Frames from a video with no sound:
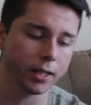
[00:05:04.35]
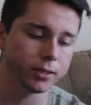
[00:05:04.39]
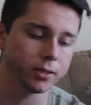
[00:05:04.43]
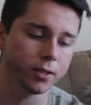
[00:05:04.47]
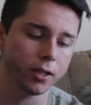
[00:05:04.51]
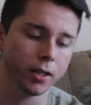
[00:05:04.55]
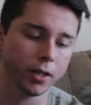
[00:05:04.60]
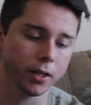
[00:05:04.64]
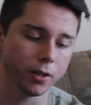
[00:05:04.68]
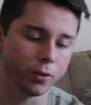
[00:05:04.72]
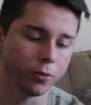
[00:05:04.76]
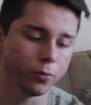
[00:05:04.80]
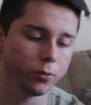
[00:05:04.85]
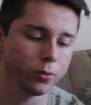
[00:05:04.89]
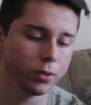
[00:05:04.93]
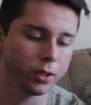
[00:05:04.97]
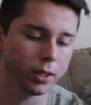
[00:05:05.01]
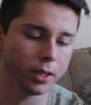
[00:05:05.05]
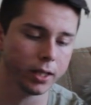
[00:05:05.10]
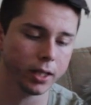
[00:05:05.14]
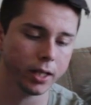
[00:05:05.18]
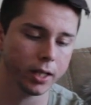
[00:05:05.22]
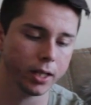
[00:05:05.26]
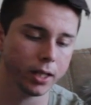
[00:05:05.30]
I started
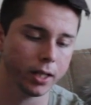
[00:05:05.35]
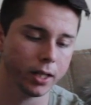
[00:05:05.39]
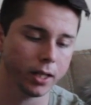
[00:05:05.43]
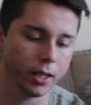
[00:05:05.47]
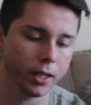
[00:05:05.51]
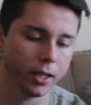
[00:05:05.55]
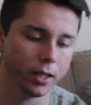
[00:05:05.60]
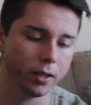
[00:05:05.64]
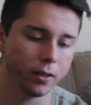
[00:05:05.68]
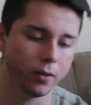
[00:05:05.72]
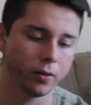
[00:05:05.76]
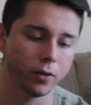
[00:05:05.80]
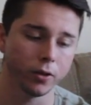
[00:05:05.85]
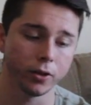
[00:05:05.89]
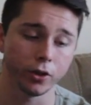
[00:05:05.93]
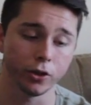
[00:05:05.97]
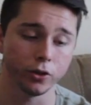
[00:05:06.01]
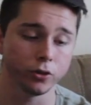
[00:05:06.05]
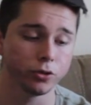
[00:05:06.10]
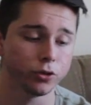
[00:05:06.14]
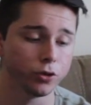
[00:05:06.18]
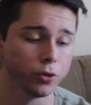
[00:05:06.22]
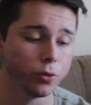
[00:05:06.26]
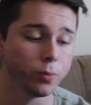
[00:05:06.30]
Googling it or
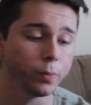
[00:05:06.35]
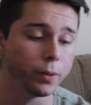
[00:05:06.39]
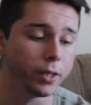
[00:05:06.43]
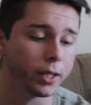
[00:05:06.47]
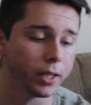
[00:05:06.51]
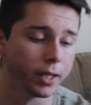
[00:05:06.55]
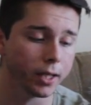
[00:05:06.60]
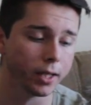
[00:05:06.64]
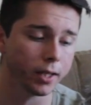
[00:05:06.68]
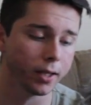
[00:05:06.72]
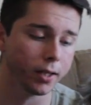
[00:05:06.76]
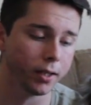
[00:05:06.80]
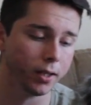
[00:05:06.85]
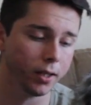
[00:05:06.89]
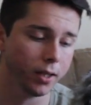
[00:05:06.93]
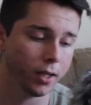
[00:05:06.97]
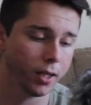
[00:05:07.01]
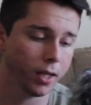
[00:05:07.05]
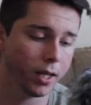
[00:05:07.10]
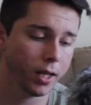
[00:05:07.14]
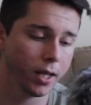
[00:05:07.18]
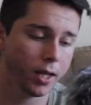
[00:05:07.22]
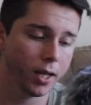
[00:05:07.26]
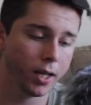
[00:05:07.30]
YouTubing it,
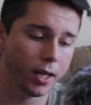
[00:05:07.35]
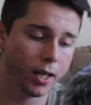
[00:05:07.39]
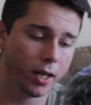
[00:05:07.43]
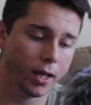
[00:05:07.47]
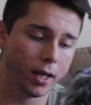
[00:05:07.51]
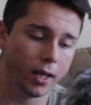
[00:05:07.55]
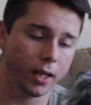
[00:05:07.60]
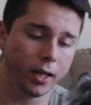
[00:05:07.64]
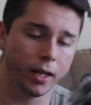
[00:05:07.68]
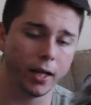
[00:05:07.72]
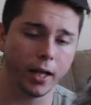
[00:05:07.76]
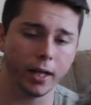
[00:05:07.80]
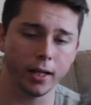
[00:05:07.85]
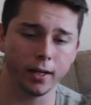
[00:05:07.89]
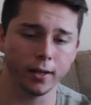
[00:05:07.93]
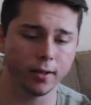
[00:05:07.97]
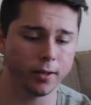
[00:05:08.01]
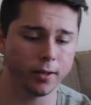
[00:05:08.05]
and I